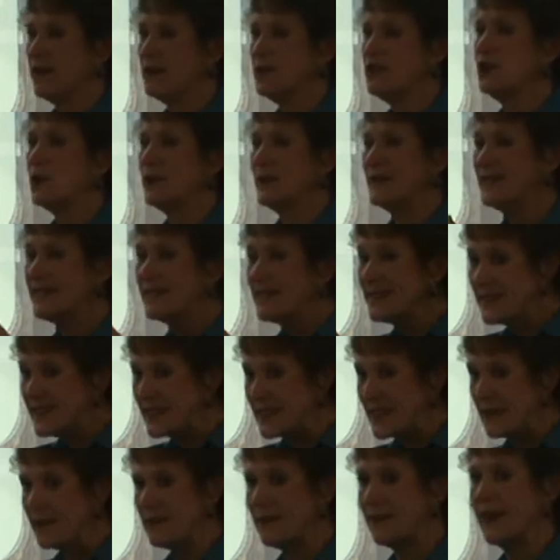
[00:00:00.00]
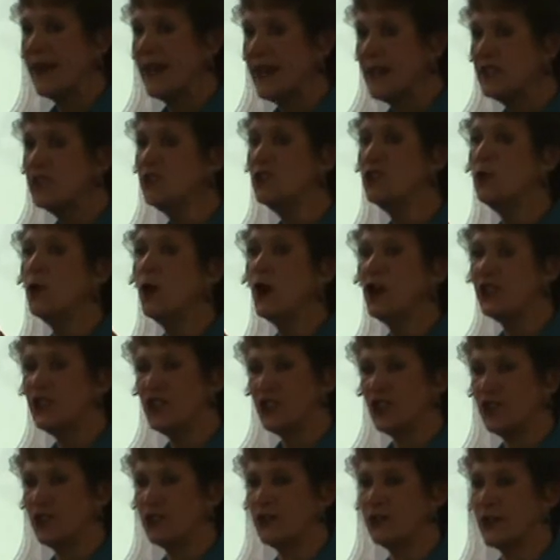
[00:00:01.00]
to instill into our
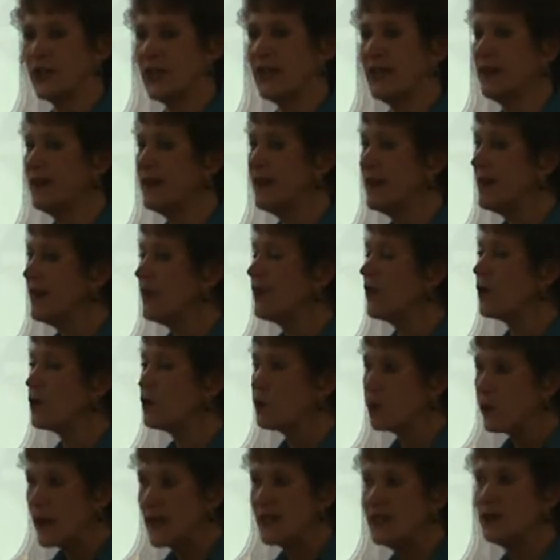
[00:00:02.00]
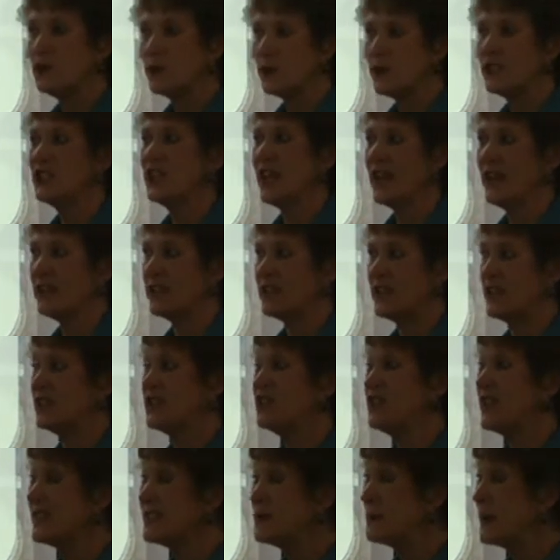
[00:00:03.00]
children the rich, rich heritage
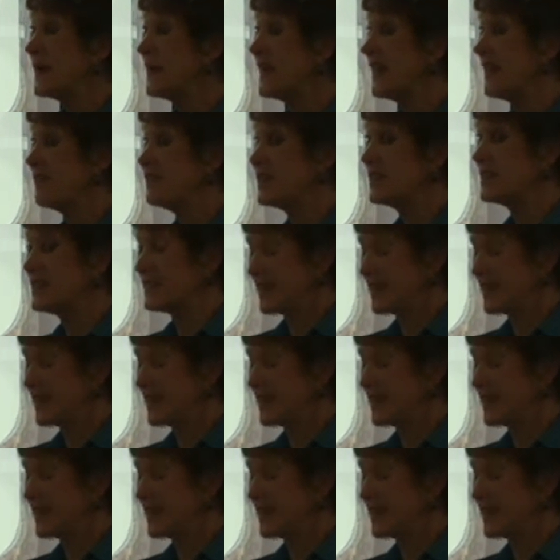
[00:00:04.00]
that's been given